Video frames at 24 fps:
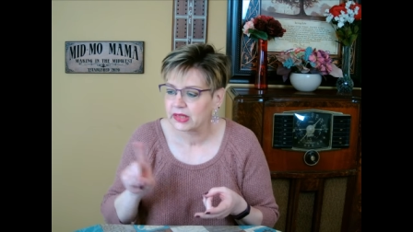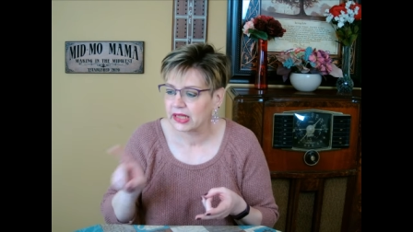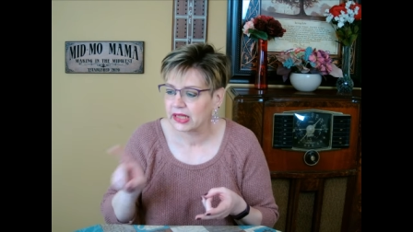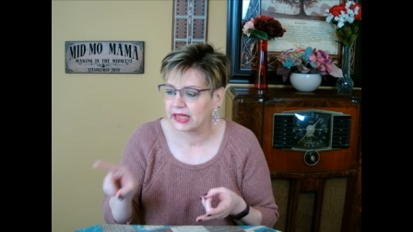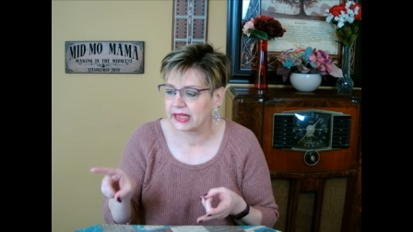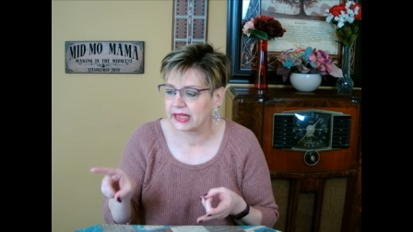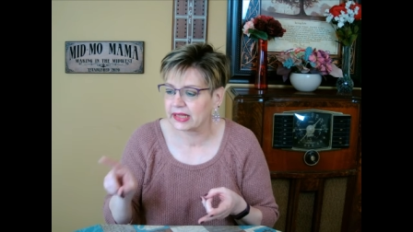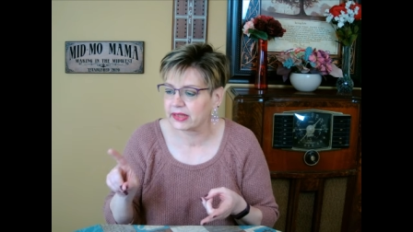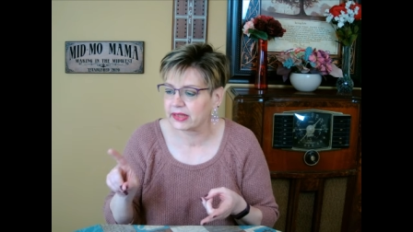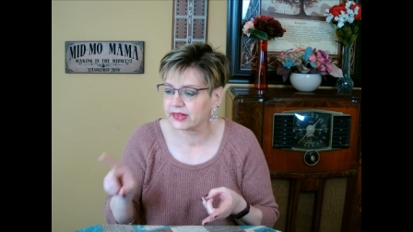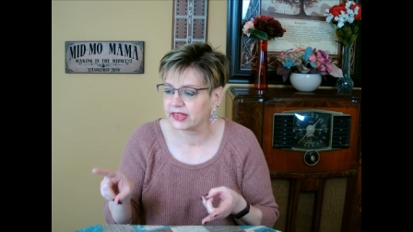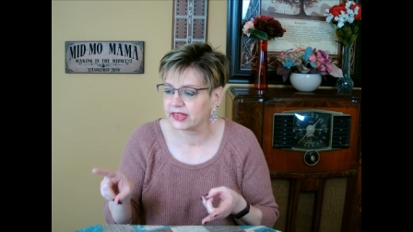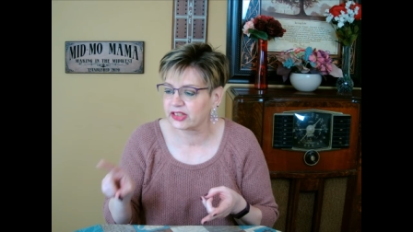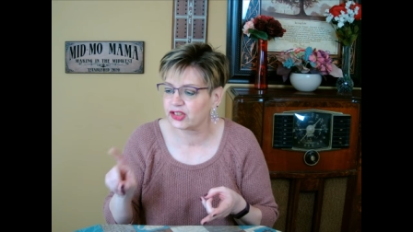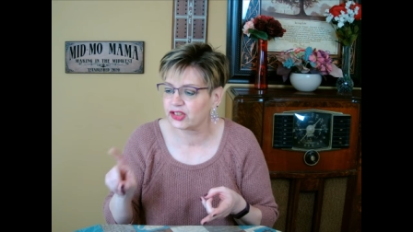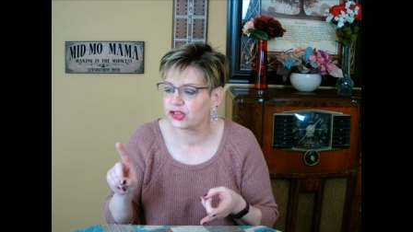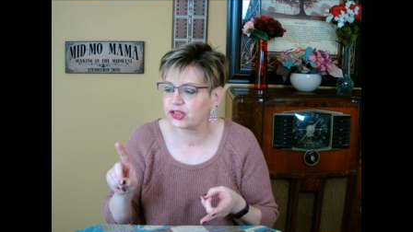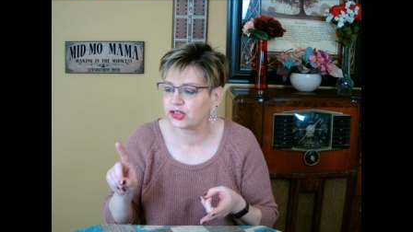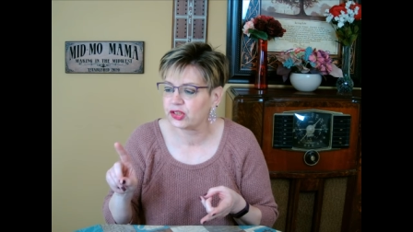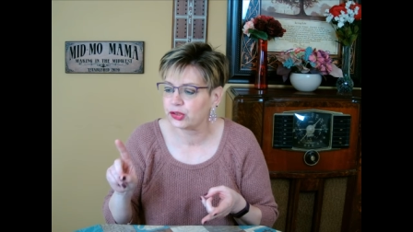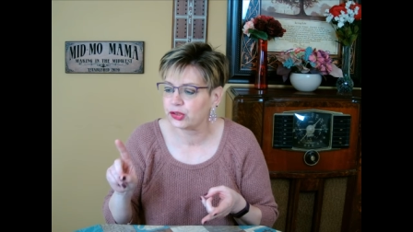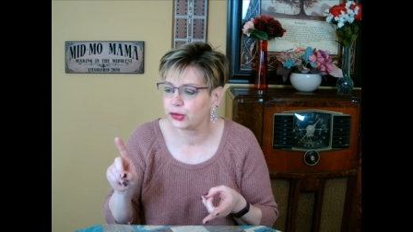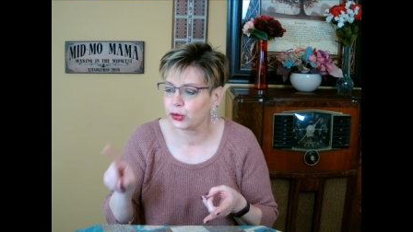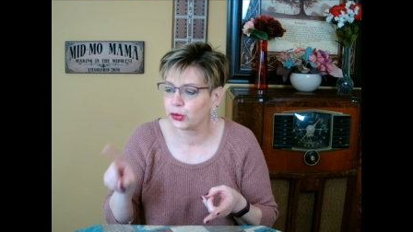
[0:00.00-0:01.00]
And
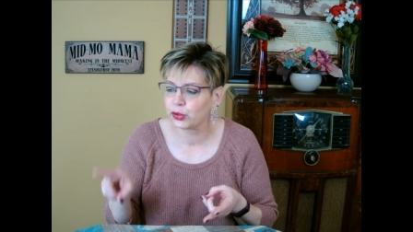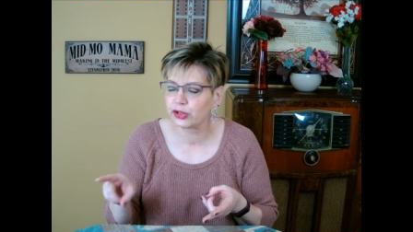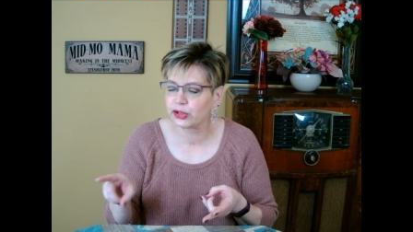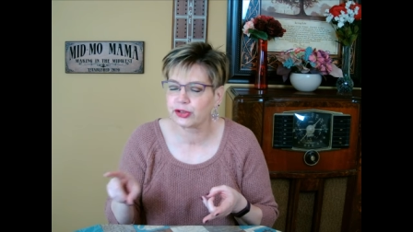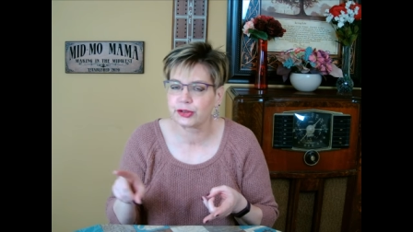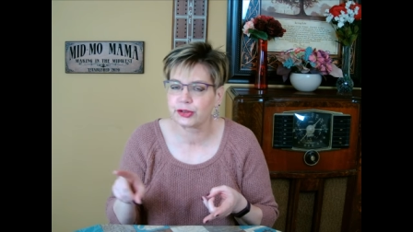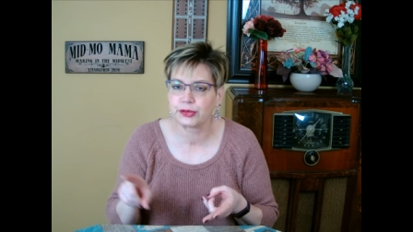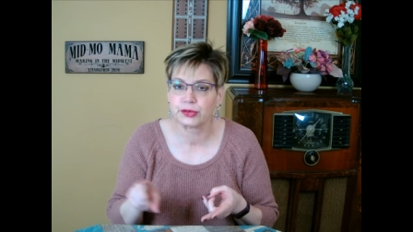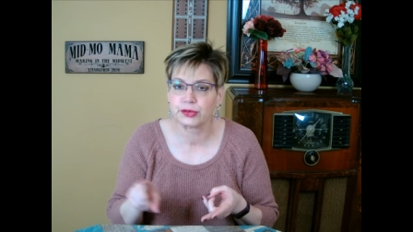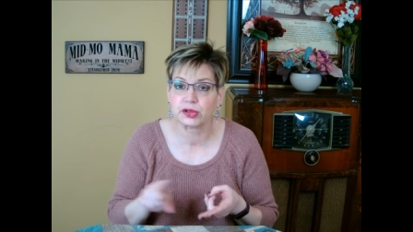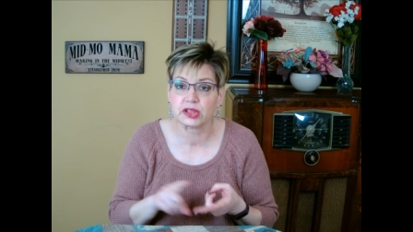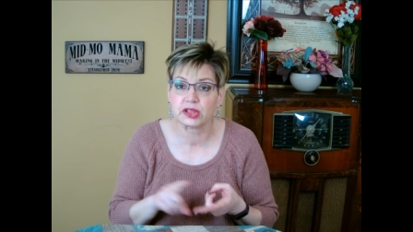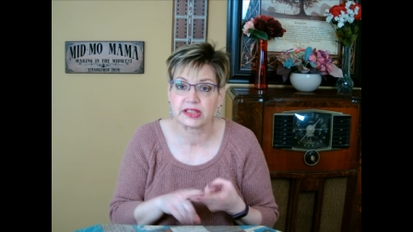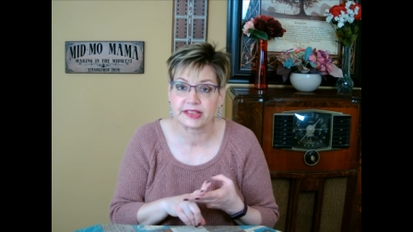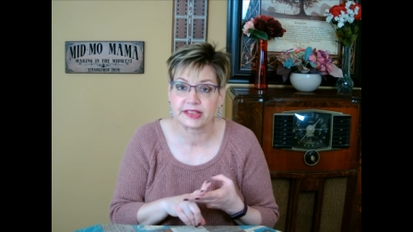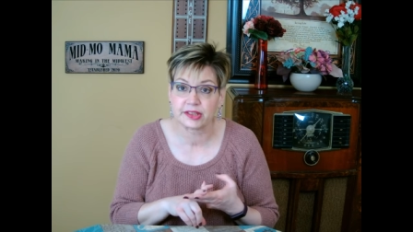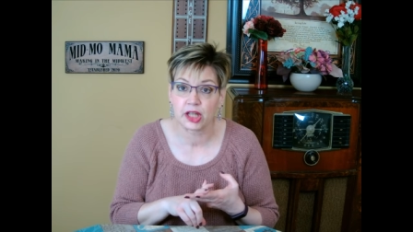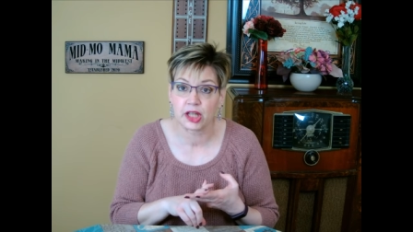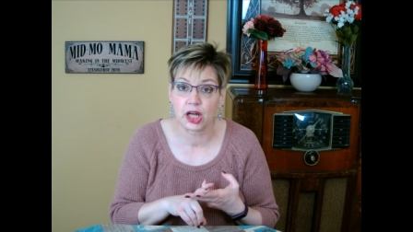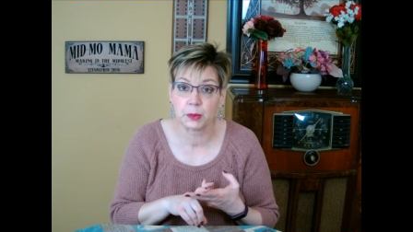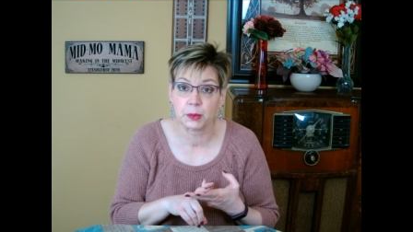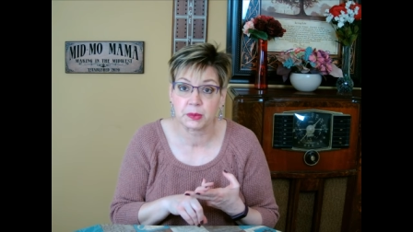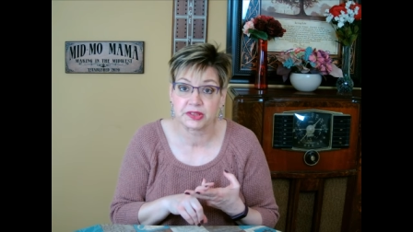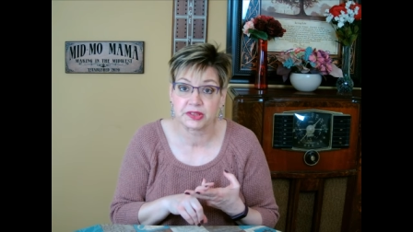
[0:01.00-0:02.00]
this, yours truly,
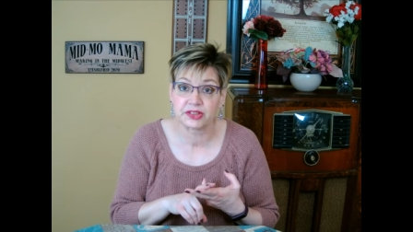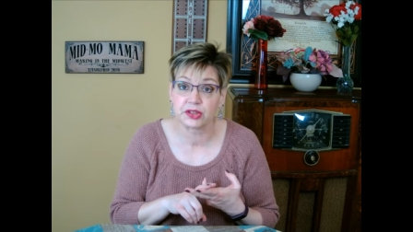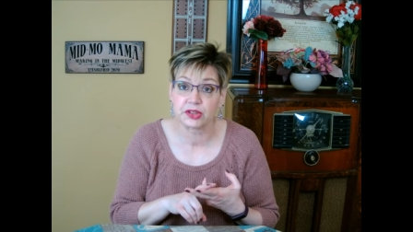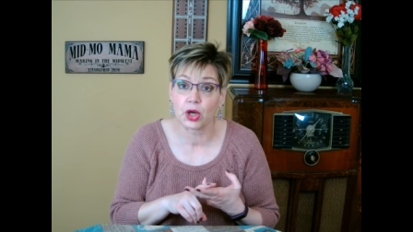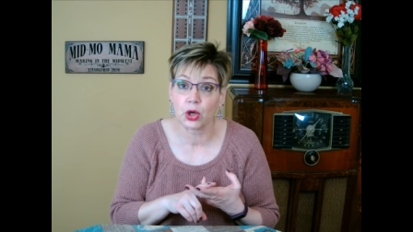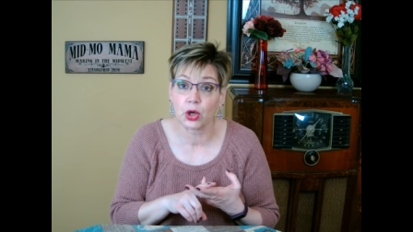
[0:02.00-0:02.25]
Thomas,